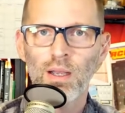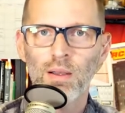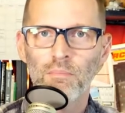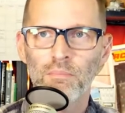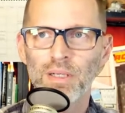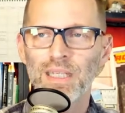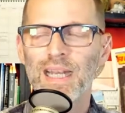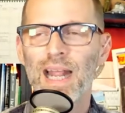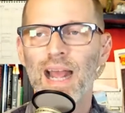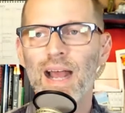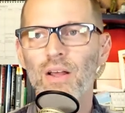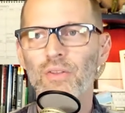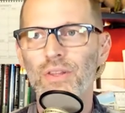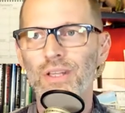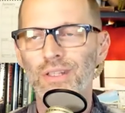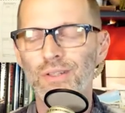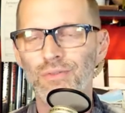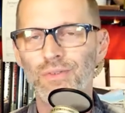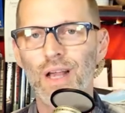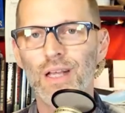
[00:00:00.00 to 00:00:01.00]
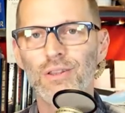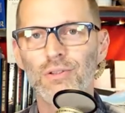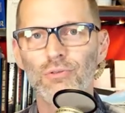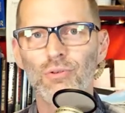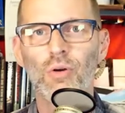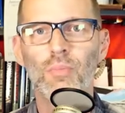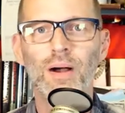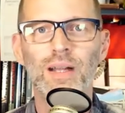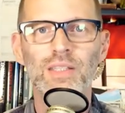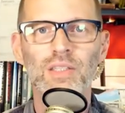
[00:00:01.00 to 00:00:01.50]
But now that you've got the
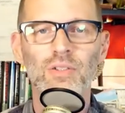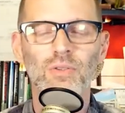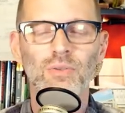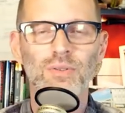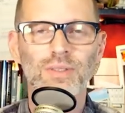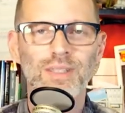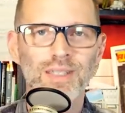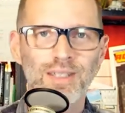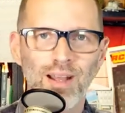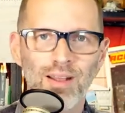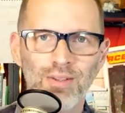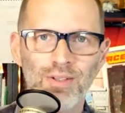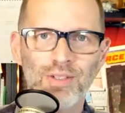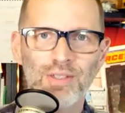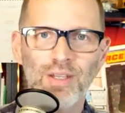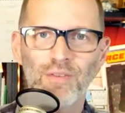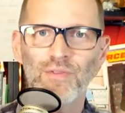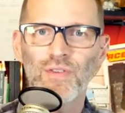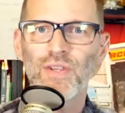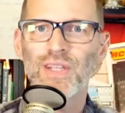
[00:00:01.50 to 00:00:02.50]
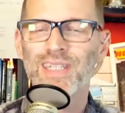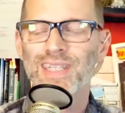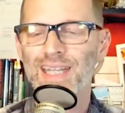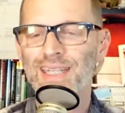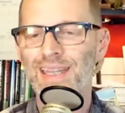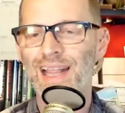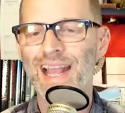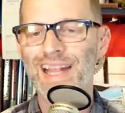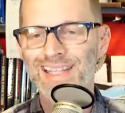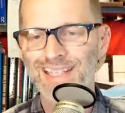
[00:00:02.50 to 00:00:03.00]
robots doing this other stuff, you can
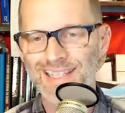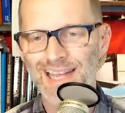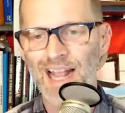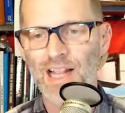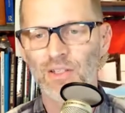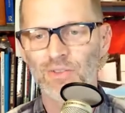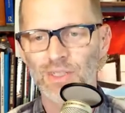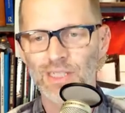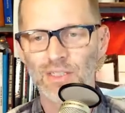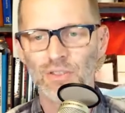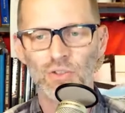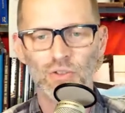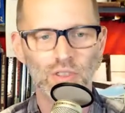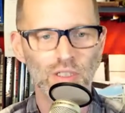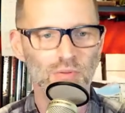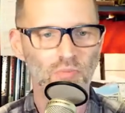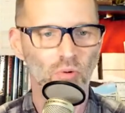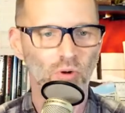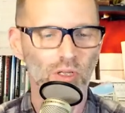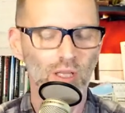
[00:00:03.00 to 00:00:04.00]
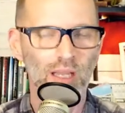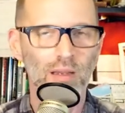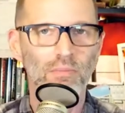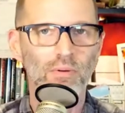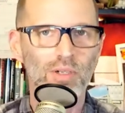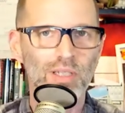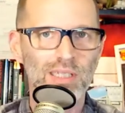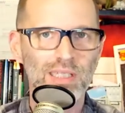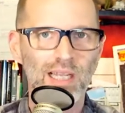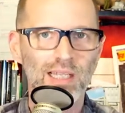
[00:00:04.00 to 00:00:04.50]
take that salary and do these more
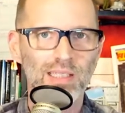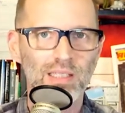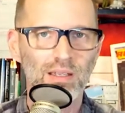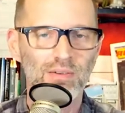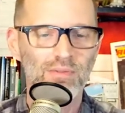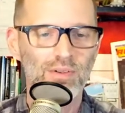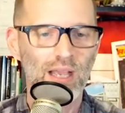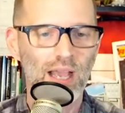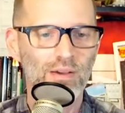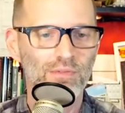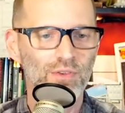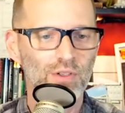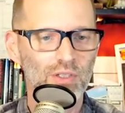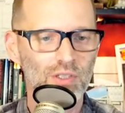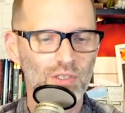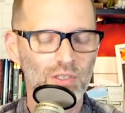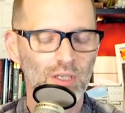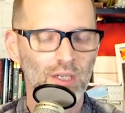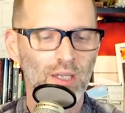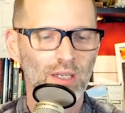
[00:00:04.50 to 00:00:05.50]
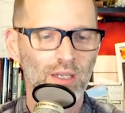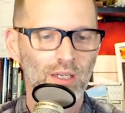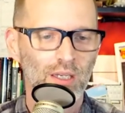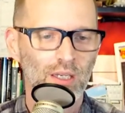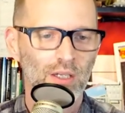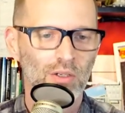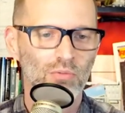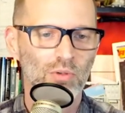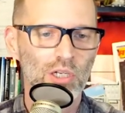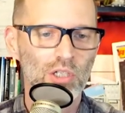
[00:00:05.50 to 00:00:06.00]
labor intensive efforts.
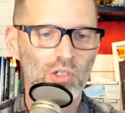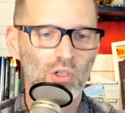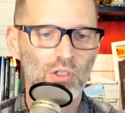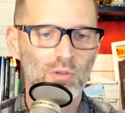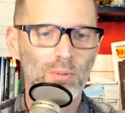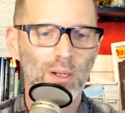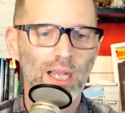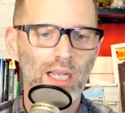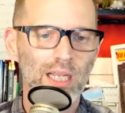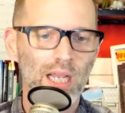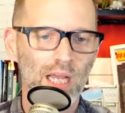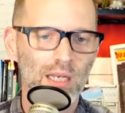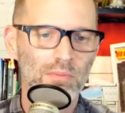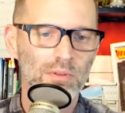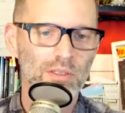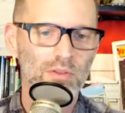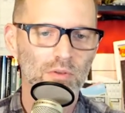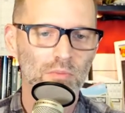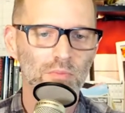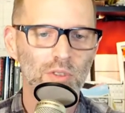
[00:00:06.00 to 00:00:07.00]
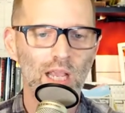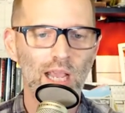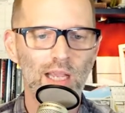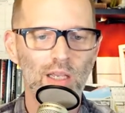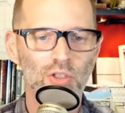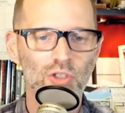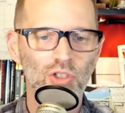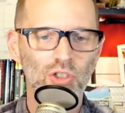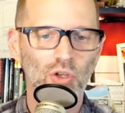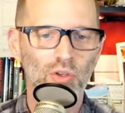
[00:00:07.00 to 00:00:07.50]
Research by economists from
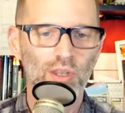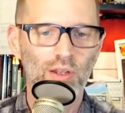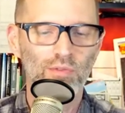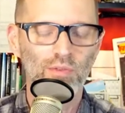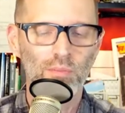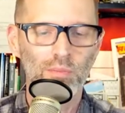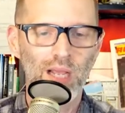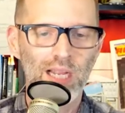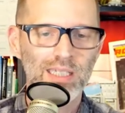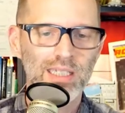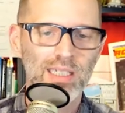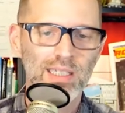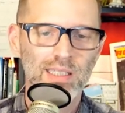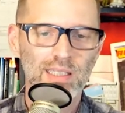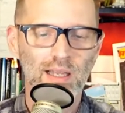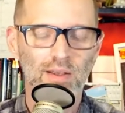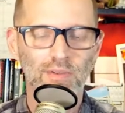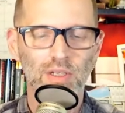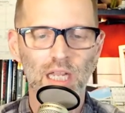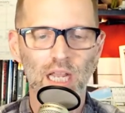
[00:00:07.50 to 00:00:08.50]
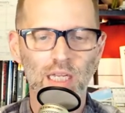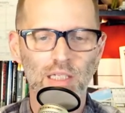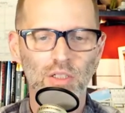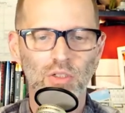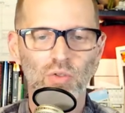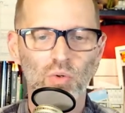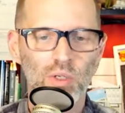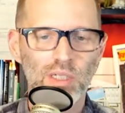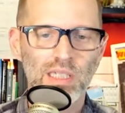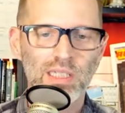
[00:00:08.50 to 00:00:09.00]
Yale showed that from 1978 to
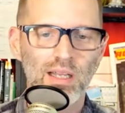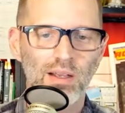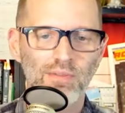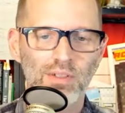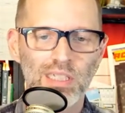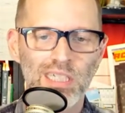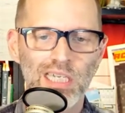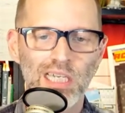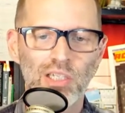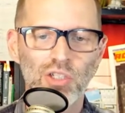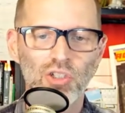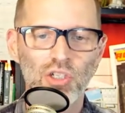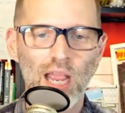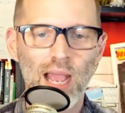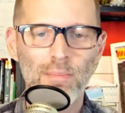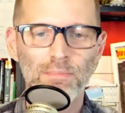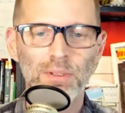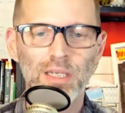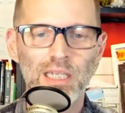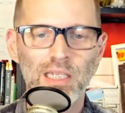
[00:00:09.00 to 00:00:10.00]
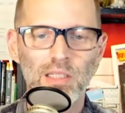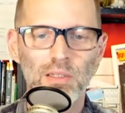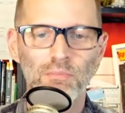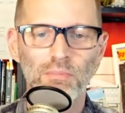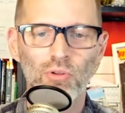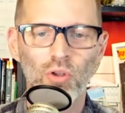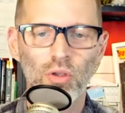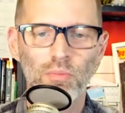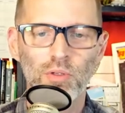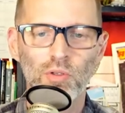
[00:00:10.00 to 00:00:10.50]
2017, Japanese
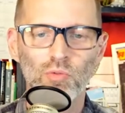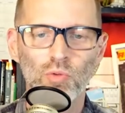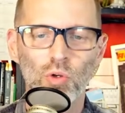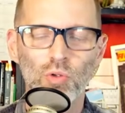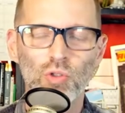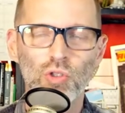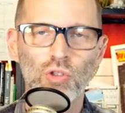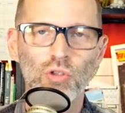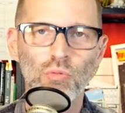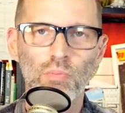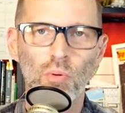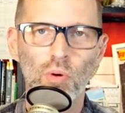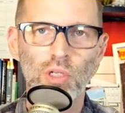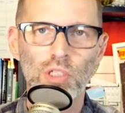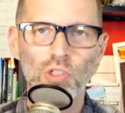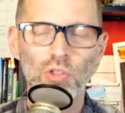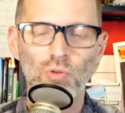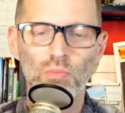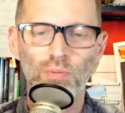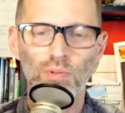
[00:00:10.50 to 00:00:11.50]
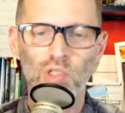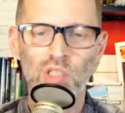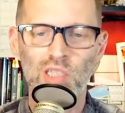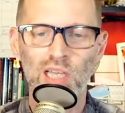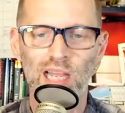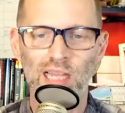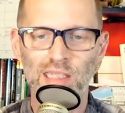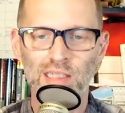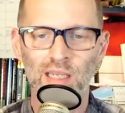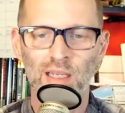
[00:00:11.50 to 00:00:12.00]
employment rose
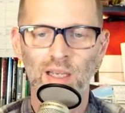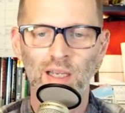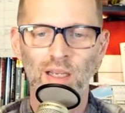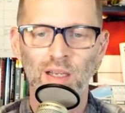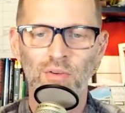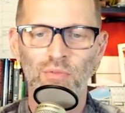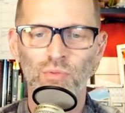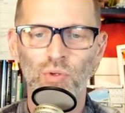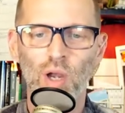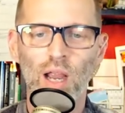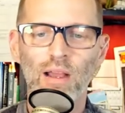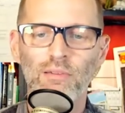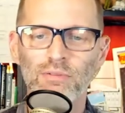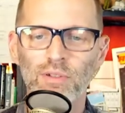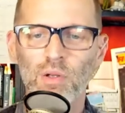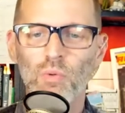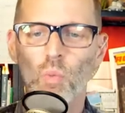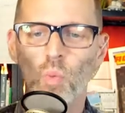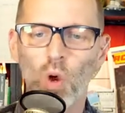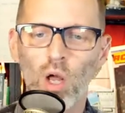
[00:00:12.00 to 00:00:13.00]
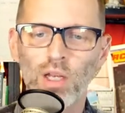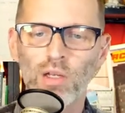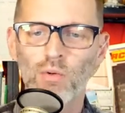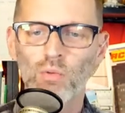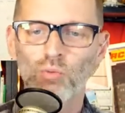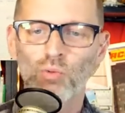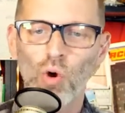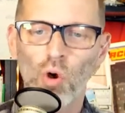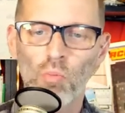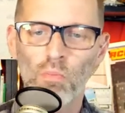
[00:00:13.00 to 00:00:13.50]
2.2% for every
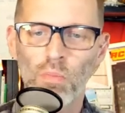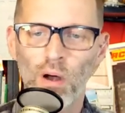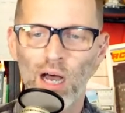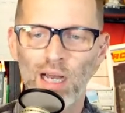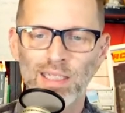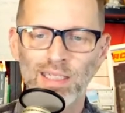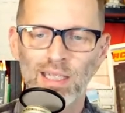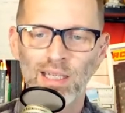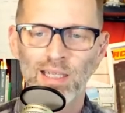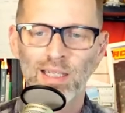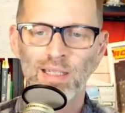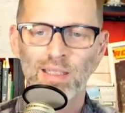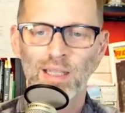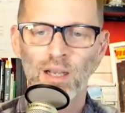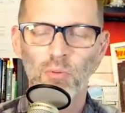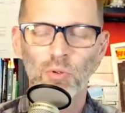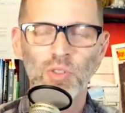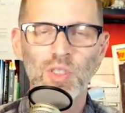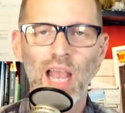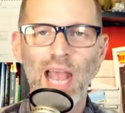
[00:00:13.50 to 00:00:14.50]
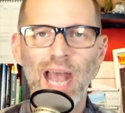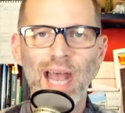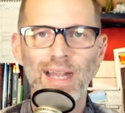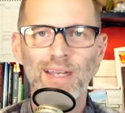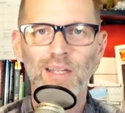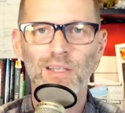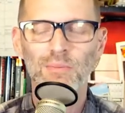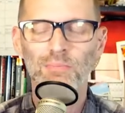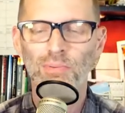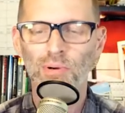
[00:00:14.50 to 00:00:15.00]
one robot that was
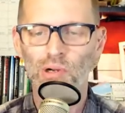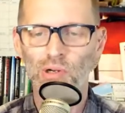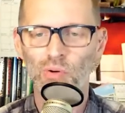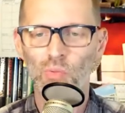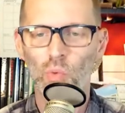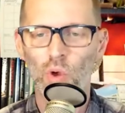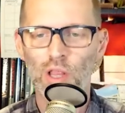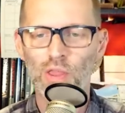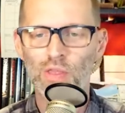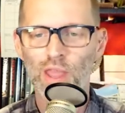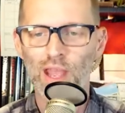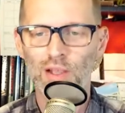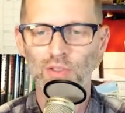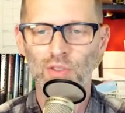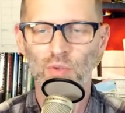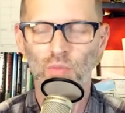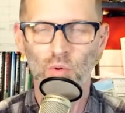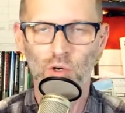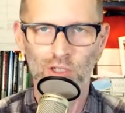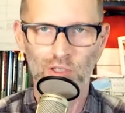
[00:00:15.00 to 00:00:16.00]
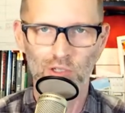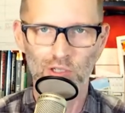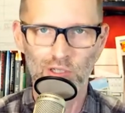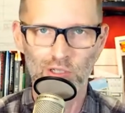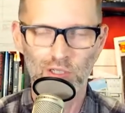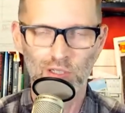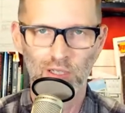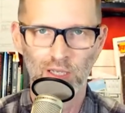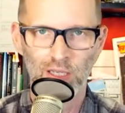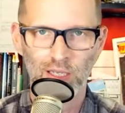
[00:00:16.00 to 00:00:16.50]
added per 1,000
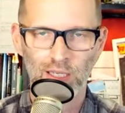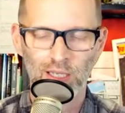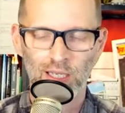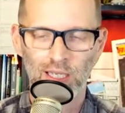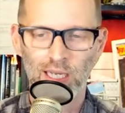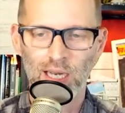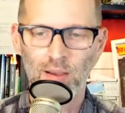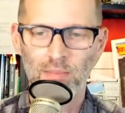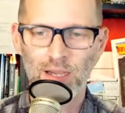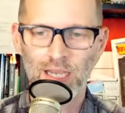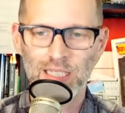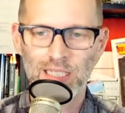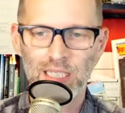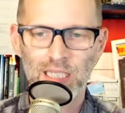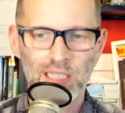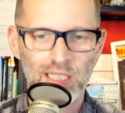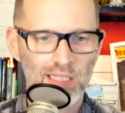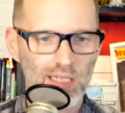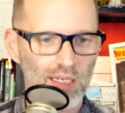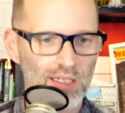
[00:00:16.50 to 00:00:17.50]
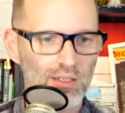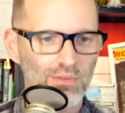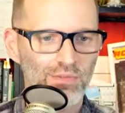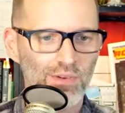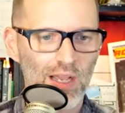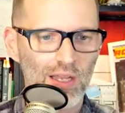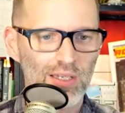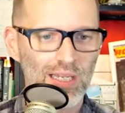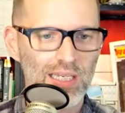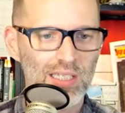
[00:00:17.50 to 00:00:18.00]
workers. An MIT study
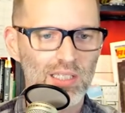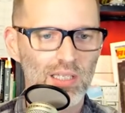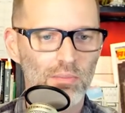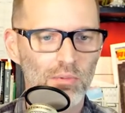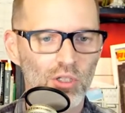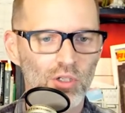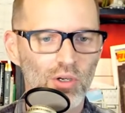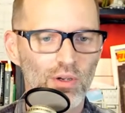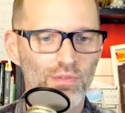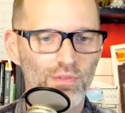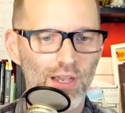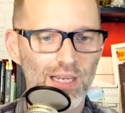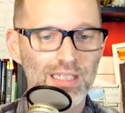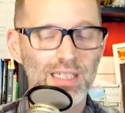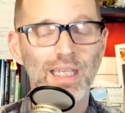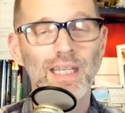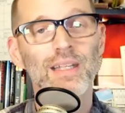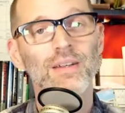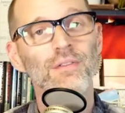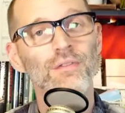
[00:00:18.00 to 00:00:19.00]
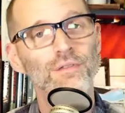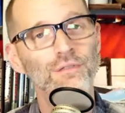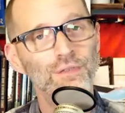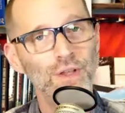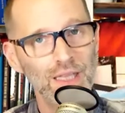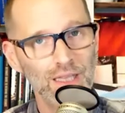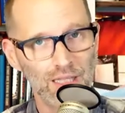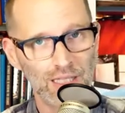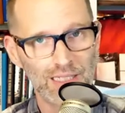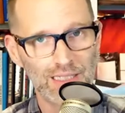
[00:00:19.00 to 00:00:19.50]
found a similar effect in
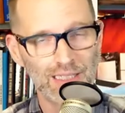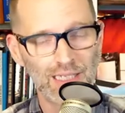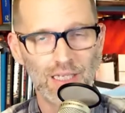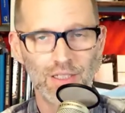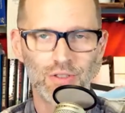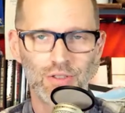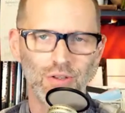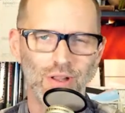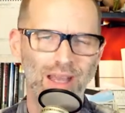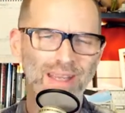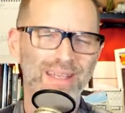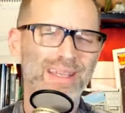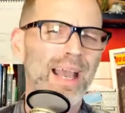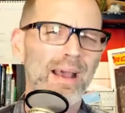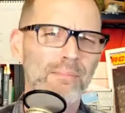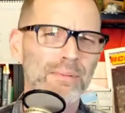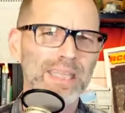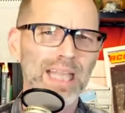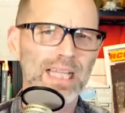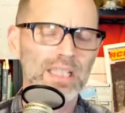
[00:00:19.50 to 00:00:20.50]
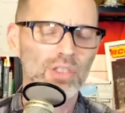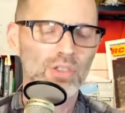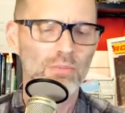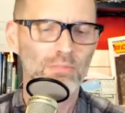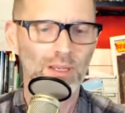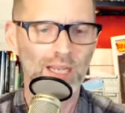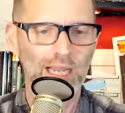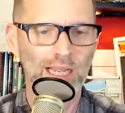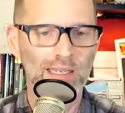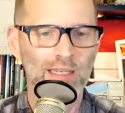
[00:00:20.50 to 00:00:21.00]
Finland, in case you're like, yeah, but that's
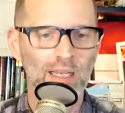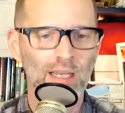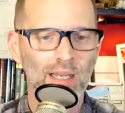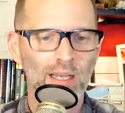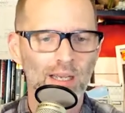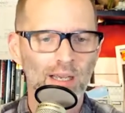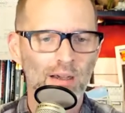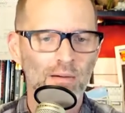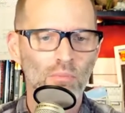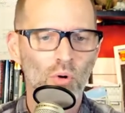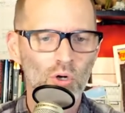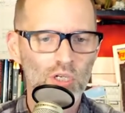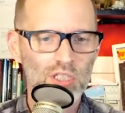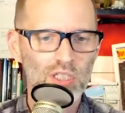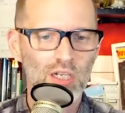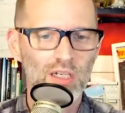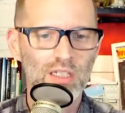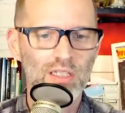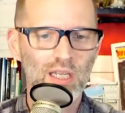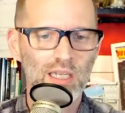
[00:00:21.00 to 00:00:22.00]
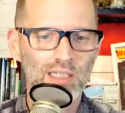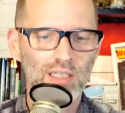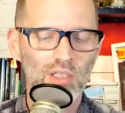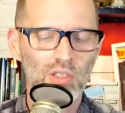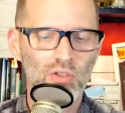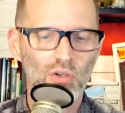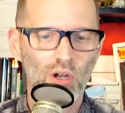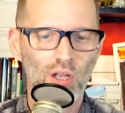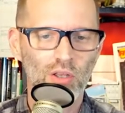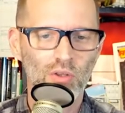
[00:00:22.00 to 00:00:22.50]
Japan. More studies like
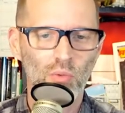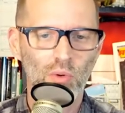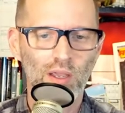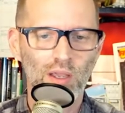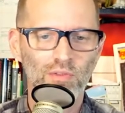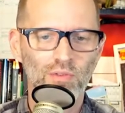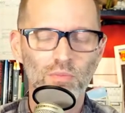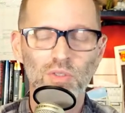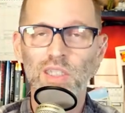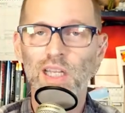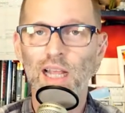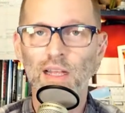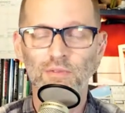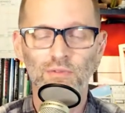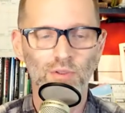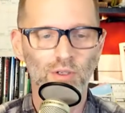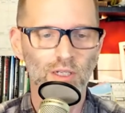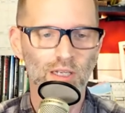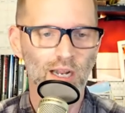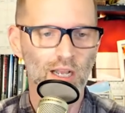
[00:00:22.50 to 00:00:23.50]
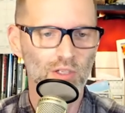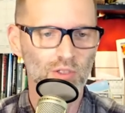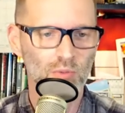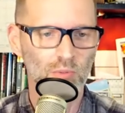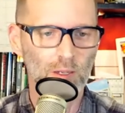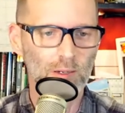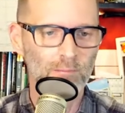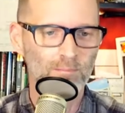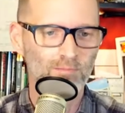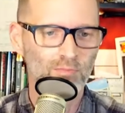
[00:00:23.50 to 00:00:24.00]
this are on the way from Stanford and
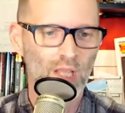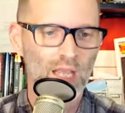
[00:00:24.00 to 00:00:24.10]
elsewhere.